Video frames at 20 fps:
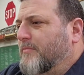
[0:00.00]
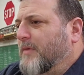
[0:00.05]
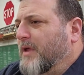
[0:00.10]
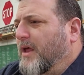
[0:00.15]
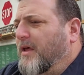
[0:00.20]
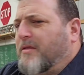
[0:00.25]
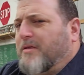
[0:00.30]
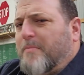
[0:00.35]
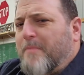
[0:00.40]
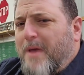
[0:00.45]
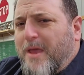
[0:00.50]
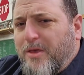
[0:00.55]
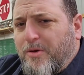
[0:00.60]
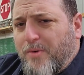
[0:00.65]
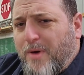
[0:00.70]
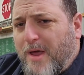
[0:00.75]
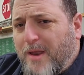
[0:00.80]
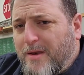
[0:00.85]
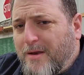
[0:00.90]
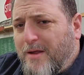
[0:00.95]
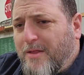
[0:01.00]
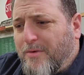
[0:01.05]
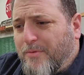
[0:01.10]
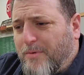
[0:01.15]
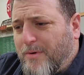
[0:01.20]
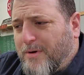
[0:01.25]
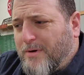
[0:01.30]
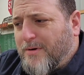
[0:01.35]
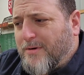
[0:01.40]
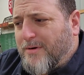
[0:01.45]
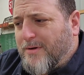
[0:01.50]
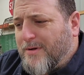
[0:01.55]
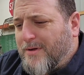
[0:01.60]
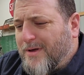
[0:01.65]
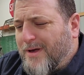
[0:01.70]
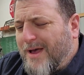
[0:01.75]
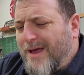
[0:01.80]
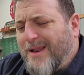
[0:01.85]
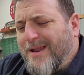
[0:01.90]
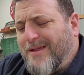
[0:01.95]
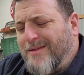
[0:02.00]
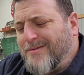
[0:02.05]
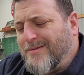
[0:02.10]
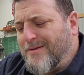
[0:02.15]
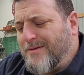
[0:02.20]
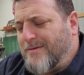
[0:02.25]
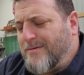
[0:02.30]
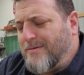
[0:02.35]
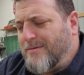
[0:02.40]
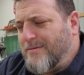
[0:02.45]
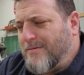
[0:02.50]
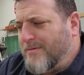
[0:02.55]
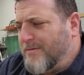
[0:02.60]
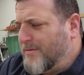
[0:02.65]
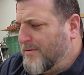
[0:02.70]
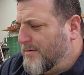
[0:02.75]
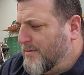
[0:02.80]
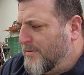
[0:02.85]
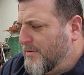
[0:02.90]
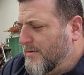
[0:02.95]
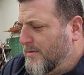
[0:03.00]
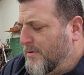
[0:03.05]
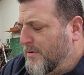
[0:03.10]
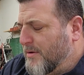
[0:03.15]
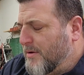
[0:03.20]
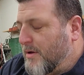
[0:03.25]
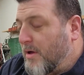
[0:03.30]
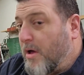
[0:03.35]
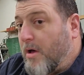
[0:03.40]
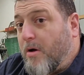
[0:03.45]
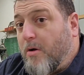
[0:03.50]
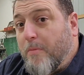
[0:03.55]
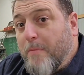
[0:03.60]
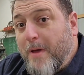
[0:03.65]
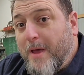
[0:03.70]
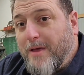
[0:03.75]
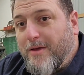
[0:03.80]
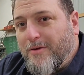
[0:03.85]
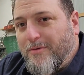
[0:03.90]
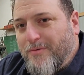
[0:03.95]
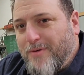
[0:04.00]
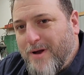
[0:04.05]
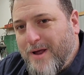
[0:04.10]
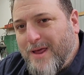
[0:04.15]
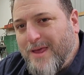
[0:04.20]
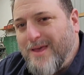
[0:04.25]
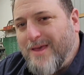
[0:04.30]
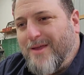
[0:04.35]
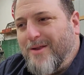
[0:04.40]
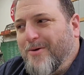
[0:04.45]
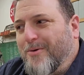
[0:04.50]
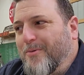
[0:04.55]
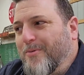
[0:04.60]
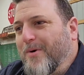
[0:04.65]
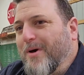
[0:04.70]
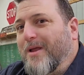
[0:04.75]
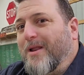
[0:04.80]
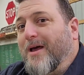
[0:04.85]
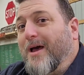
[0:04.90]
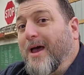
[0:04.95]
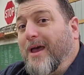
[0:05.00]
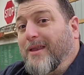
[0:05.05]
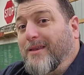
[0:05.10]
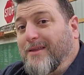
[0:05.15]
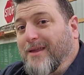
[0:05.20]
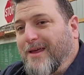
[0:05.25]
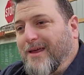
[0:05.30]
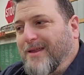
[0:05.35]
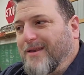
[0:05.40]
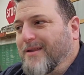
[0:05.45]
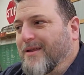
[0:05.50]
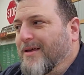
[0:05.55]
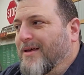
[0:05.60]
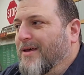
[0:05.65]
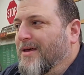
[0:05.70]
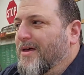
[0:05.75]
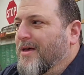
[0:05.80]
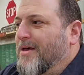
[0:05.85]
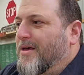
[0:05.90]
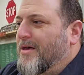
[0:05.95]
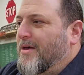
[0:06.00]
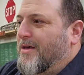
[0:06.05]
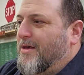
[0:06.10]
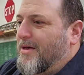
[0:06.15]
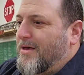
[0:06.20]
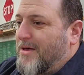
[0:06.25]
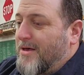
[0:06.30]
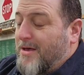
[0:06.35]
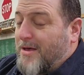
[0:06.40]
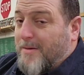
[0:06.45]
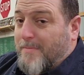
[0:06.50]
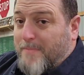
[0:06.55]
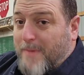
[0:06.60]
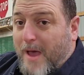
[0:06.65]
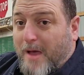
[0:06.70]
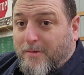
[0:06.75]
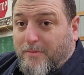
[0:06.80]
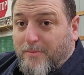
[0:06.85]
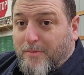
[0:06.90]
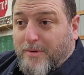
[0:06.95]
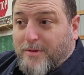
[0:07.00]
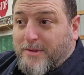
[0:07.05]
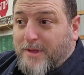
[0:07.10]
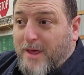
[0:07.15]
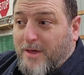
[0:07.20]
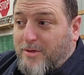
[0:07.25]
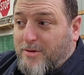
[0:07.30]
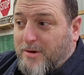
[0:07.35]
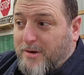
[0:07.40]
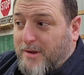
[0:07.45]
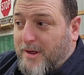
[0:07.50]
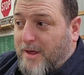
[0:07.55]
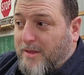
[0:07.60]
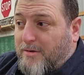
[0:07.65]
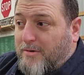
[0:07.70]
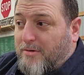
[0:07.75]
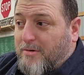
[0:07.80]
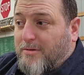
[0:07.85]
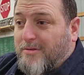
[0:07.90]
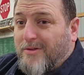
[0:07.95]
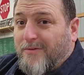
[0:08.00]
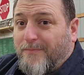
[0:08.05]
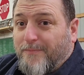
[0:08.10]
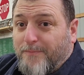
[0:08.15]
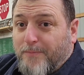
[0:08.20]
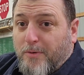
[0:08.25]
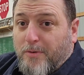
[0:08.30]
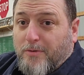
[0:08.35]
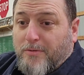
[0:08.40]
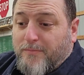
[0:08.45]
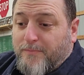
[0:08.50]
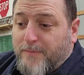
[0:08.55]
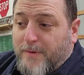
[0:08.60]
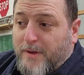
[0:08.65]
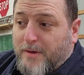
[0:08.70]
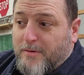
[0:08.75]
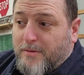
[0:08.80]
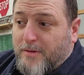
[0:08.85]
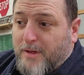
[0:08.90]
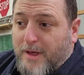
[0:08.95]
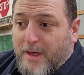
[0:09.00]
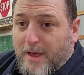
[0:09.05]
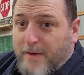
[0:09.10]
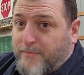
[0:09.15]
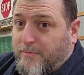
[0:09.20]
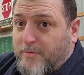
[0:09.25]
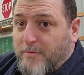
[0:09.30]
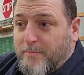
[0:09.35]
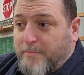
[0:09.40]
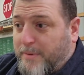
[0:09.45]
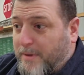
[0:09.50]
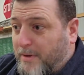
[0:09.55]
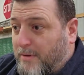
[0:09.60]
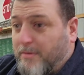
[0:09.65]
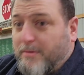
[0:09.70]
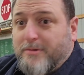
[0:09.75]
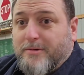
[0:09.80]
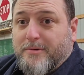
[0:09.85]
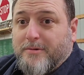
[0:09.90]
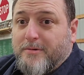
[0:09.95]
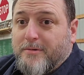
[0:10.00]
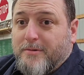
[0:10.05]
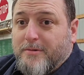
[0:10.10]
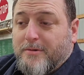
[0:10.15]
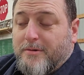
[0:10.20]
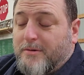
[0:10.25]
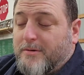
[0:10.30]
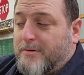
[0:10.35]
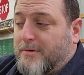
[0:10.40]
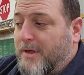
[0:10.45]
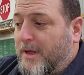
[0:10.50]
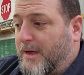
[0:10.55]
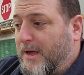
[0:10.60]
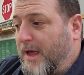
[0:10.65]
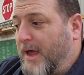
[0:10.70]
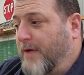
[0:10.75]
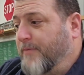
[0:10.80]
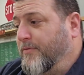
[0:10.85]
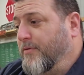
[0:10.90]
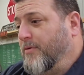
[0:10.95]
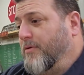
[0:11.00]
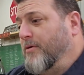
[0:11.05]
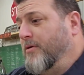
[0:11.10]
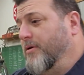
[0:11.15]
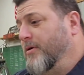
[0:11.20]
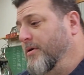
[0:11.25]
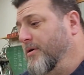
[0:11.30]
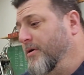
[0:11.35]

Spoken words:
He said, man, you had another one. And I said, oh, man, you're right. You know what? I did. Back when we were stationed together, the first vehicle I ever built, like I ever